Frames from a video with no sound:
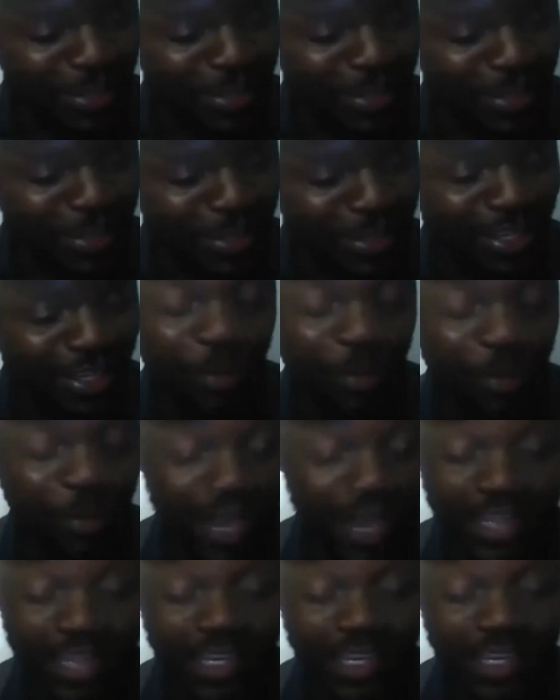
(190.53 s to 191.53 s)
or not, but yeah,
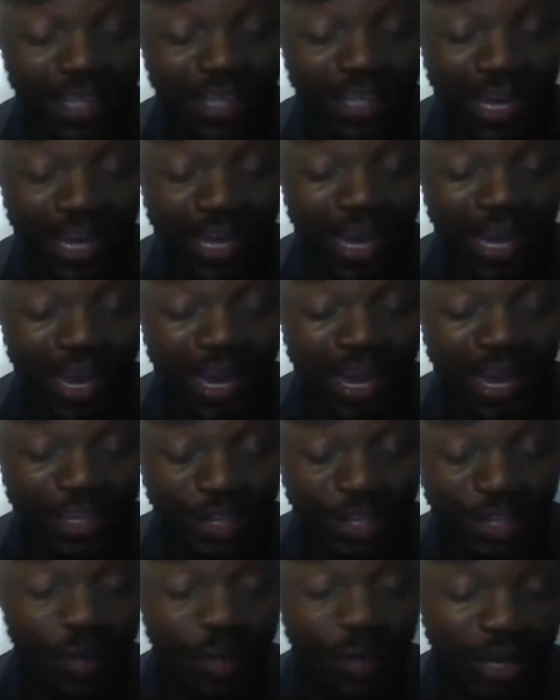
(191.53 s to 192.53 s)
I enjoy
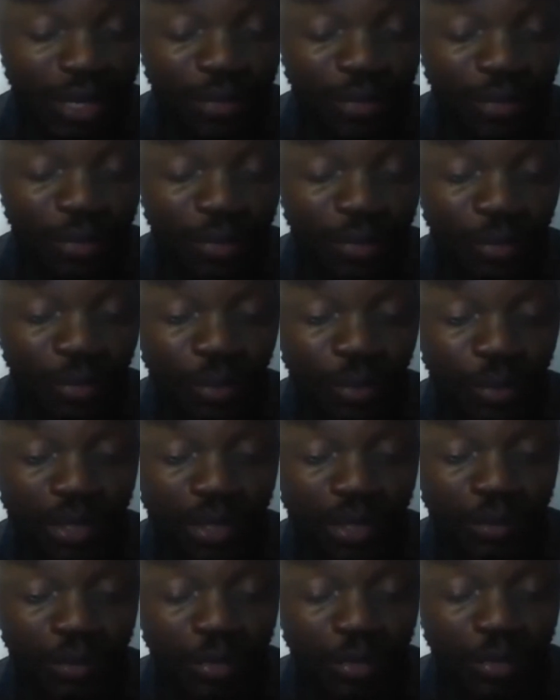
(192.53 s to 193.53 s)
working with
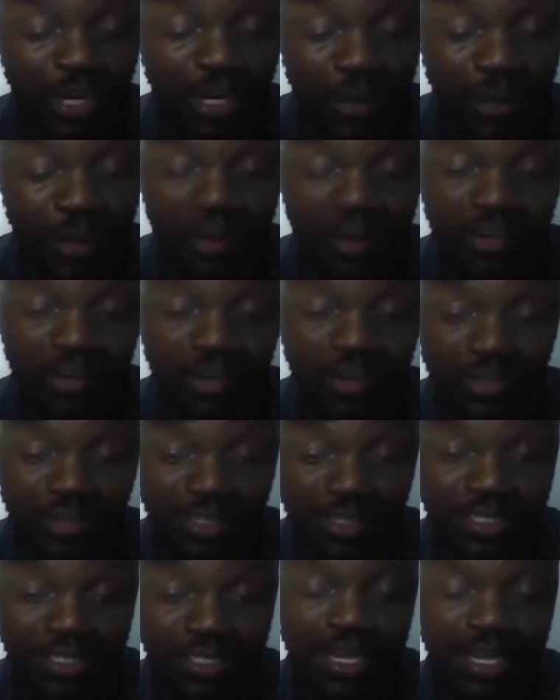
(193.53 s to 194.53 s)
an American on this,
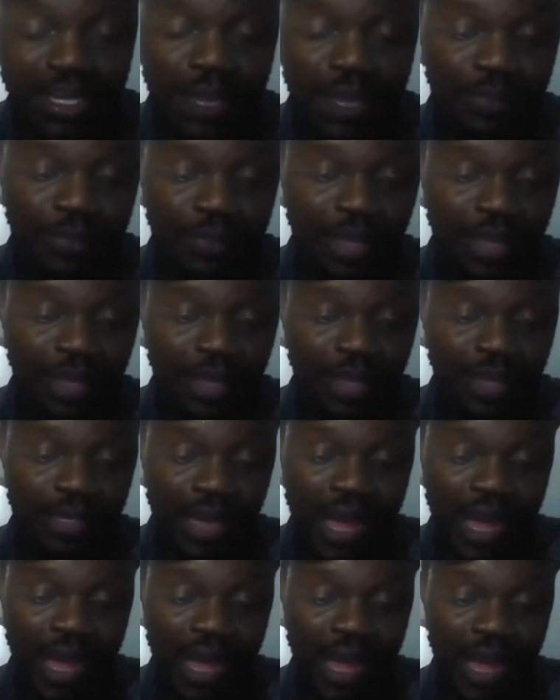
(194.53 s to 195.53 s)
and how
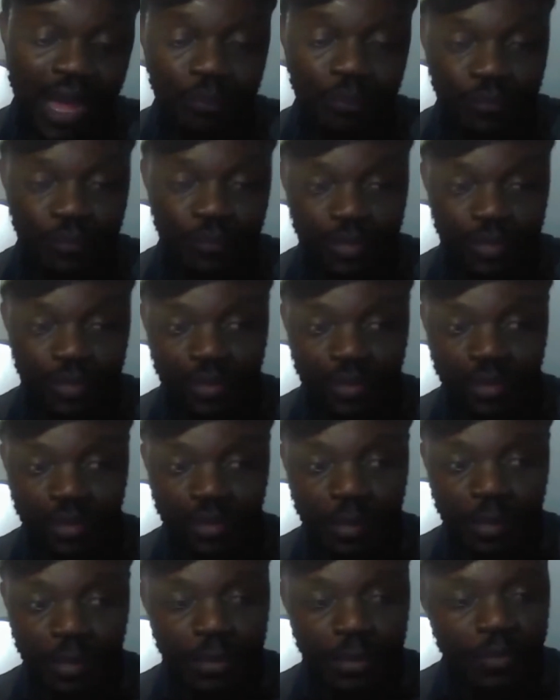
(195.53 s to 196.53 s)

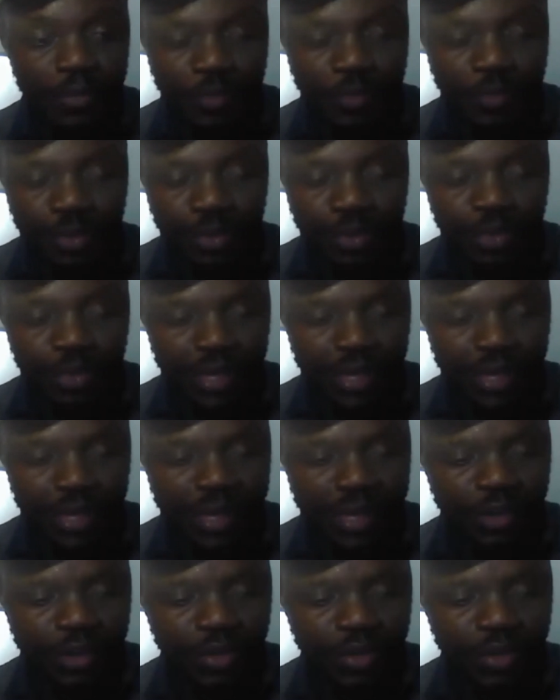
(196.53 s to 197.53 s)
he made me feel
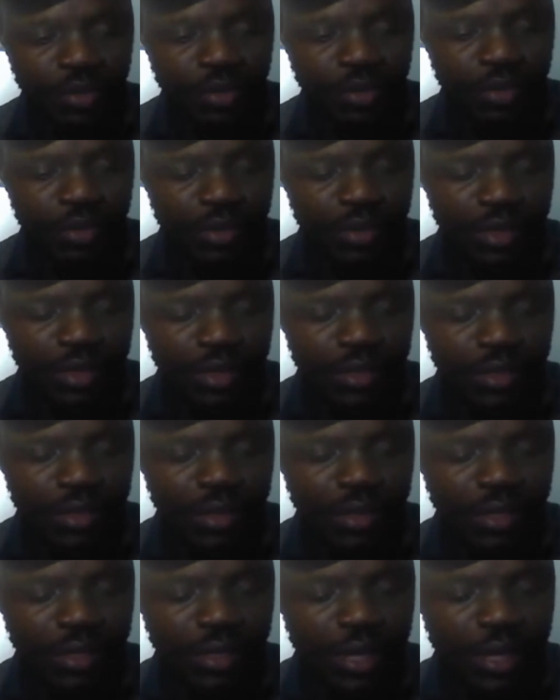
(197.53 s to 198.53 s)
like
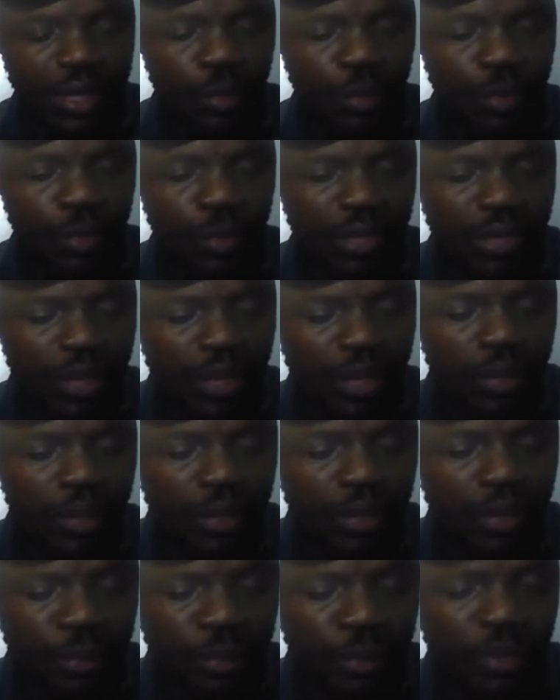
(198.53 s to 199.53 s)
like like
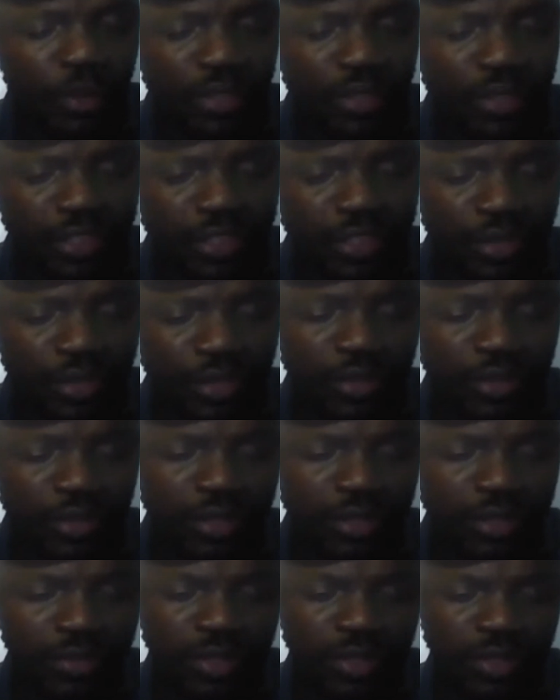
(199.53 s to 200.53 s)
we're brothers,
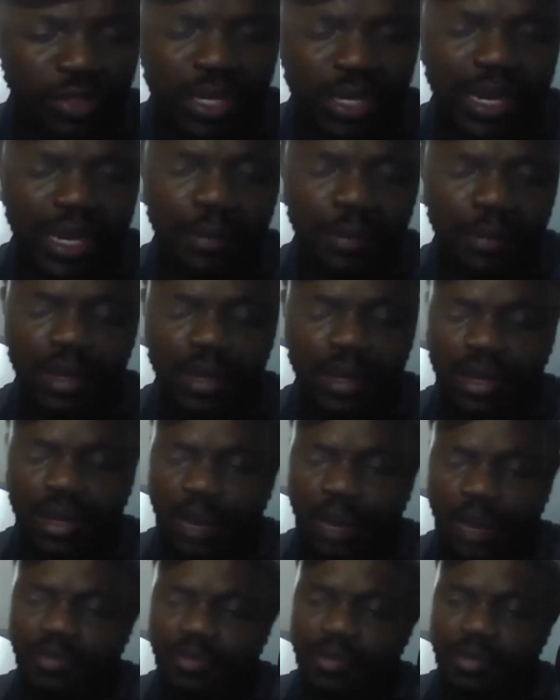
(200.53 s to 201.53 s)
not like I'm
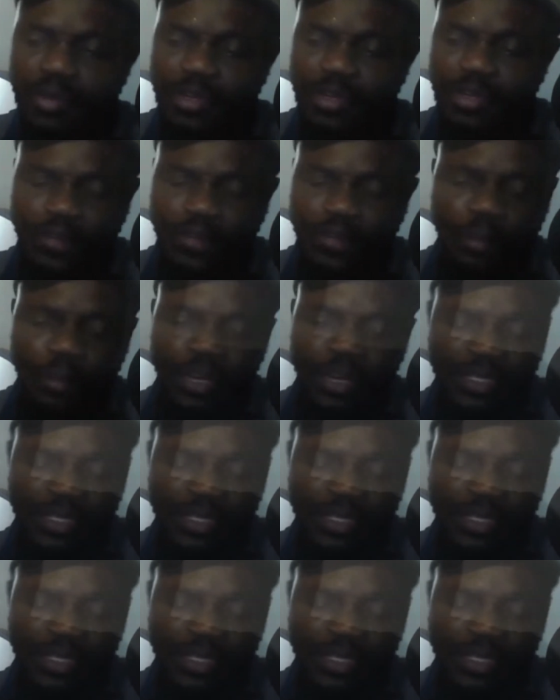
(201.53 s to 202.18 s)
from a different